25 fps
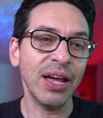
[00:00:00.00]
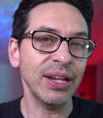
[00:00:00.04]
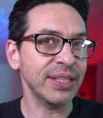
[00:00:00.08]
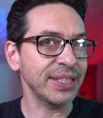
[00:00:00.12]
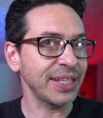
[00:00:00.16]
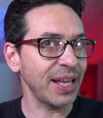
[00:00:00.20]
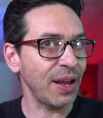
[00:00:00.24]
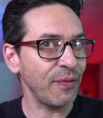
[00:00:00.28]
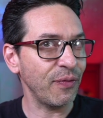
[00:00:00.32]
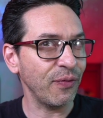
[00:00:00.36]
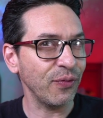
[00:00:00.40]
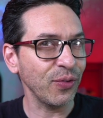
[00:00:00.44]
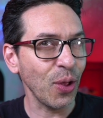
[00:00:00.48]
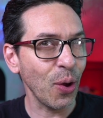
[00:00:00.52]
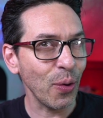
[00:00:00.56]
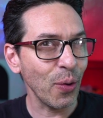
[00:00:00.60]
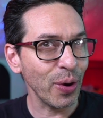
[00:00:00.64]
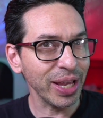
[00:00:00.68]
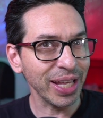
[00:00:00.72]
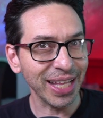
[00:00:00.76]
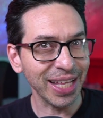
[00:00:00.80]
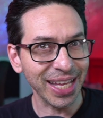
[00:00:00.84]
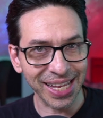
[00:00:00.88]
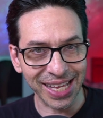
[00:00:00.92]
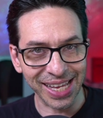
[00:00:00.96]
It's not
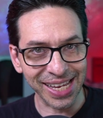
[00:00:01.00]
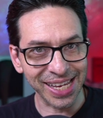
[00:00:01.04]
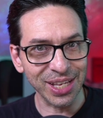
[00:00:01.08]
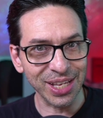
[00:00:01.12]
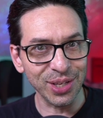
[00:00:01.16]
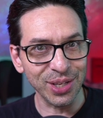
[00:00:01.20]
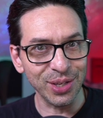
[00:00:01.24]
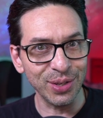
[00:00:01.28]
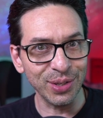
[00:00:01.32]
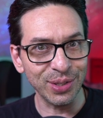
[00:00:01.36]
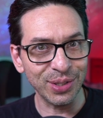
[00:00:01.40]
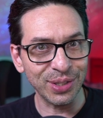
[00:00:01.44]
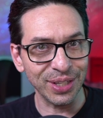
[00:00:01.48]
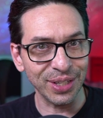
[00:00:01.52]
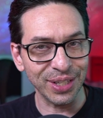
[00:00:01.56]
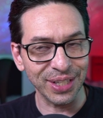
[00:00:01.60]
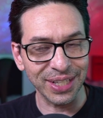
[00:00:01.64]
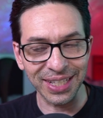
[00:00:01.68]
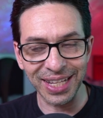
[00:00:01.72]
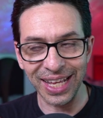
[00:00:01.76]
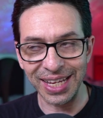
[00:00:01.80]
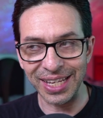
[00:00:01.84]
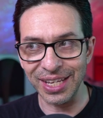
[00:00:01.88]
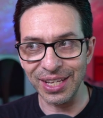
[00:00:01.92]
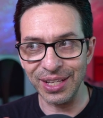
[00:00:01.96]
flowing like, like it used
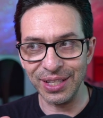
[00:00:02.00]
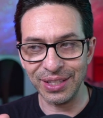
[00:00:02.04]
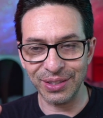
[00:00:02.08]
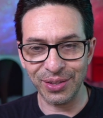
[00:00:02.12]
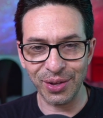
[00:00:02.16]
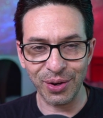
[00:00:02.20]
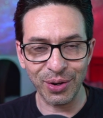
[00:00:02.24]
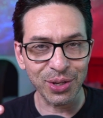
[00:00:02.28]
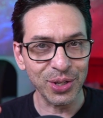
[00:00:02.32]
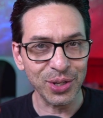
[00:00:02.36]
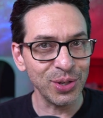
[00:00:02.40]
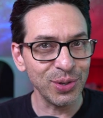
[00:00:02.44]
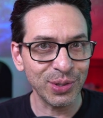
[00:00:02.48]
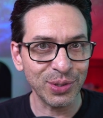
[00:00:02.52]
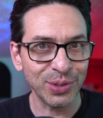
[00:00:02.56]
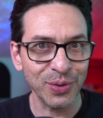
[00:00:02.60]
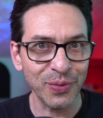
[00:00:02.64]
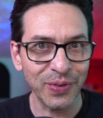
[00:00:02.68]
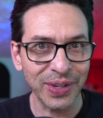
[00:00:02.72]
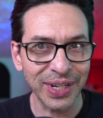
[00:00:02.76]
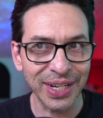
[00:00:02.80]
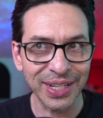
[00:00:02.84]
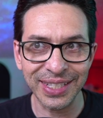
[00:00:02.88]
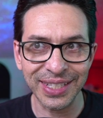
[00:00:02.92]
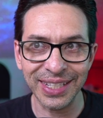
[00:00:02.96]
like it they're used to.
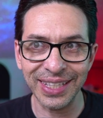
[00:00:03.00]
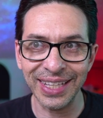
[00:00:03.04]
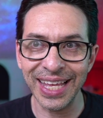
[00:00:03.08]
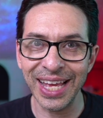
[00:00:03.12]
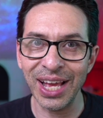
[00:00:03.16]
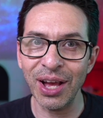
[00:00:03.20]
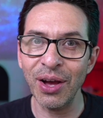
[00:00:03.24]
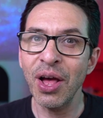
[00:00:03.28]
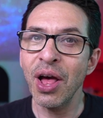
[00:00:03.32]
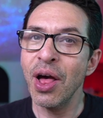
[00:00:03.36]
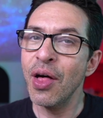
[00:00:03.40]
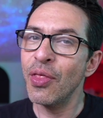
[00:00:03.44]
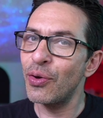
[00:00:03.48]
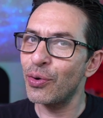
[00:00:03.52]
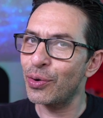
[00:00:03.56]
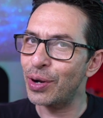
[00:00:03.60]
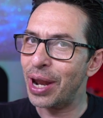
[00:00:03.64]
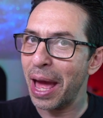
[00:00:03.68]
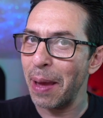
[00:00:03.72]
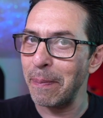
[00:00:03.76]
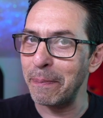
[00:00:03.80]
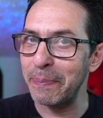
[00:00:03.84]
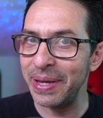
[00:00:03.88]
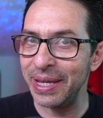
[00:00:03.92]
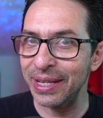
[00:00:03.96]
Venus and Leo, they're
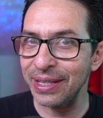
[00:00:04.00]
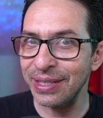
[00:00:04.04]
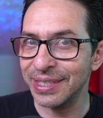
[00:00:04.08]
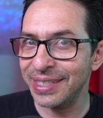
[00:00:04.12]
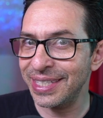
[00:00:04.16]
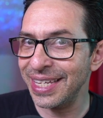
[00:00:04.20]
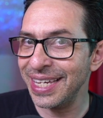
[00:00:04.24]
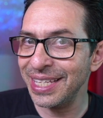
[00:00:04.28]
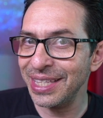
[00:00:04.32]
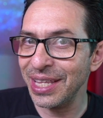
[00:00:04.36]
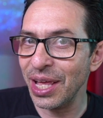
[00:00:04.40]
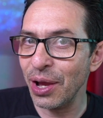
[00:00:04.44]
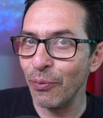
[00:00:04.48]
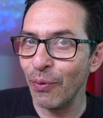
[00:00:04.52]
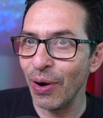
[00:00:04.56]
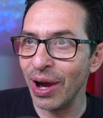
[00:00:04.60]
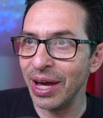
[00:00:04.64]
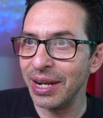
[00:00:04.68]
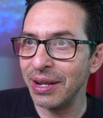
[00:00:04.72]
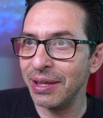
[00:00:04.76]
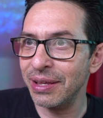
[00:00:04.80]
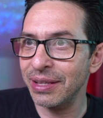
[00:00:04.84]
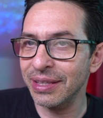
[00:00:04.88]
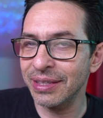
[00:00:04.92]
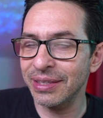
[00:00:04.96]
not being seen. They
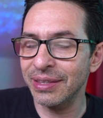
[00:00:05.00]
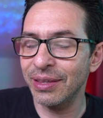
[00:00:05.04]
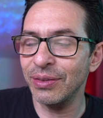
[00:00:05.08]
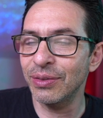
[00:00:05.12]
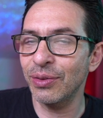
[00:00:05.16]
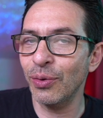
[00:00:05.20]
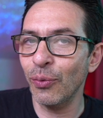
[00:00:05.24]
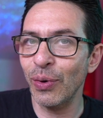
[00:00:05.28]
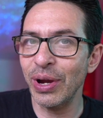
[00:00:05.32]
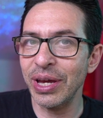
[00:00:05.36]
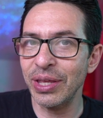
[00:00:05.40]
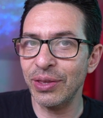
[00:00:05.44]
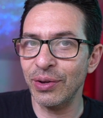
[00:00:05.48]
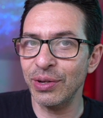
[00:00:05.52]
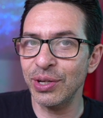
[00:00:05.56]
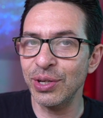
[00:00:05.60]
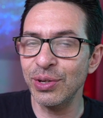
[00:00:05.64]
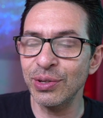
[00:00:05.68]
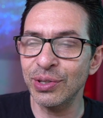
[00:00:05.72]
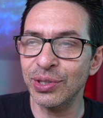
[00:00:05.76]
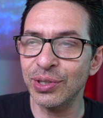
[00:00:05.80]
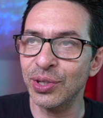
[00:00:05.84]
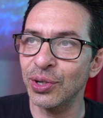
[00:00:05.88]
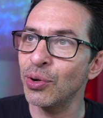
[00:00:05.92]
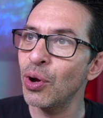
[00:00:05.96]
want it the, the way they're
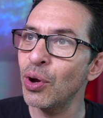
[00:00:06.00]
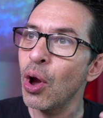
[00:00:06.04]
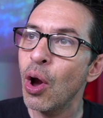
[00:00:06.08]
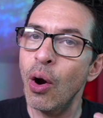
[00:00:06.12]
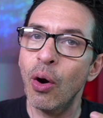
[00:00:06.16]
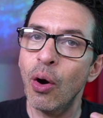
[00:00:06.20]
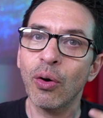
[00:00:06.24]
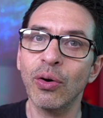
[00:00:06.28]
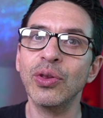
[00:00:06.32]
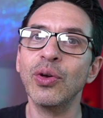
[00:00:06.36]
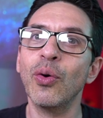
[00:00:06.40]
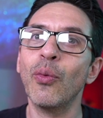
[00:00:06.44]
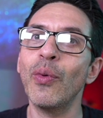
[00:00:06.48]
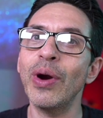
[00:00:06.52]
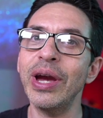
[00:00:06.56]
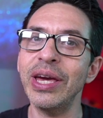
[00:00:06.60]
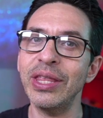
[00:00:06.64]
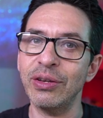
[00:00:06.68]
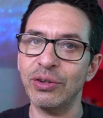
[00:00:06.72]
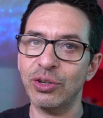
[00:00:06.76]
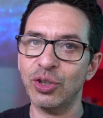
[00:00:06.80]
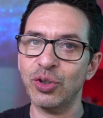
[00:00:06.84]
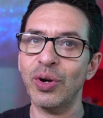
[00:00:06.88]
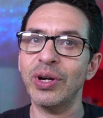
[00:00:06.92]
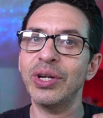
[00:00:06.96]
used to, or the way
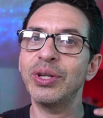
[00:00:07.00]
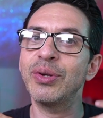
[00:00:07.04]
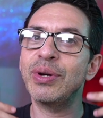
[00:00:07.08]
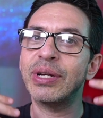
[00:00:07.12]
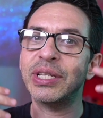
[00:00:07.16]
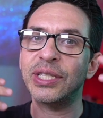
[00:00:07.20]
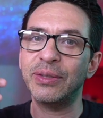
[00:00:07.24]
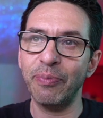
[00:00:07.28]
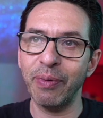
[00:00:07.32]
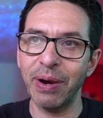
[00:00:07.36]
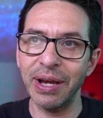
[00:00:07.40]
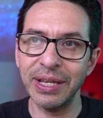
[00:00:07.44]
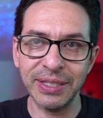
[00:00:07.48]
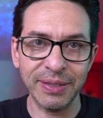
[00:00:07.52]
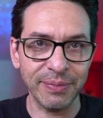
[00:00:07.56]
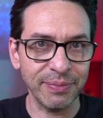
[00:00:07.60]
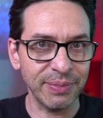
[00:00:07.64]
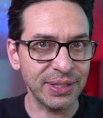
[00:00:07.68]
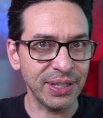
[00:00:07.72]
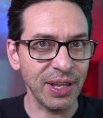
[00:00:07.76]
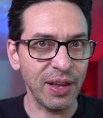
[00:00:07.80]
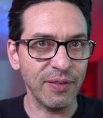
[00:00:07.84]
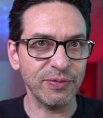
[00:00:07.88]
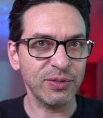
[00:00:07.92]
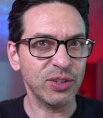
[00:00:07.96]
they're trying to express
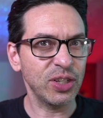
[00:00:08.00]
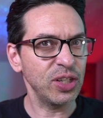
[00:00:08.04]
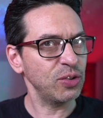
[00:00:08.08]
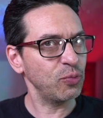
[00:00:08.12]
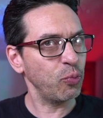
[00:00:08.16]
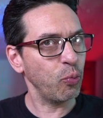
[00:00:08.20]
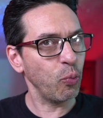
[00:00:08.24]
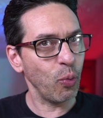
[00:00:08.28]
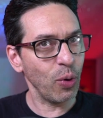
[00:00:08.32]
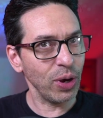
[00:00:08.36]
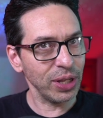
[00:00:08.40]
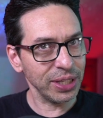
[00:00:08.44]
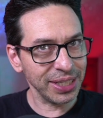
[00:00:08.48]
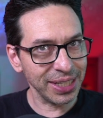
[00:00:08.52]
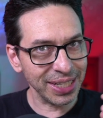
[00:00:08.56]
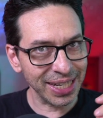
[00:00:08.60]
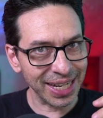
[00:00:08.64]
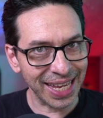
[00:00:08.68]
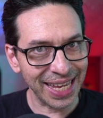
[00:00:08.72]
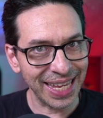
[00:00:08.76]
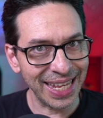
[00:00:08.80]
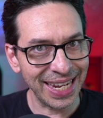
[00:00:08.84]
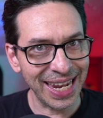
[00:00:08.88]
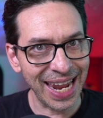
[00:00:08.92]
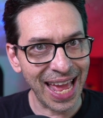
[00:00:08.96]
themselves just wasn't
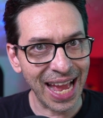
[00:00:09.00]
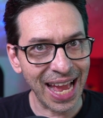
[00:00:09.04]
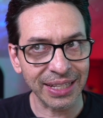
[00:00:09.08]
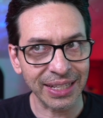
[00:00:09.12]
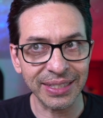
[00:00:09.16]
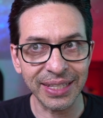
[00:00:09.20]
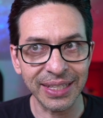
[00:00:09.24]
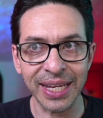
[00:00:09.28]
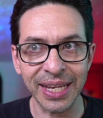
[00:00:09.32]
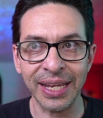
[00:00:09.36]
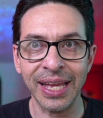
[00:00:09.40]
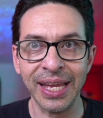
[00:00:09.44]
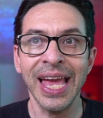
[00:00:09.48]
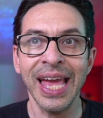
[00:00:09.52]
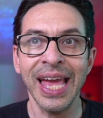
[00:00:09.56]
connecting.